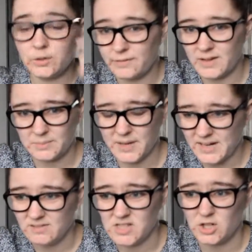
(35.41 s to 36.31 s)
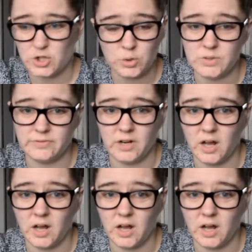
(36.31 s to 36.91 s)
the fact that my hair is like two different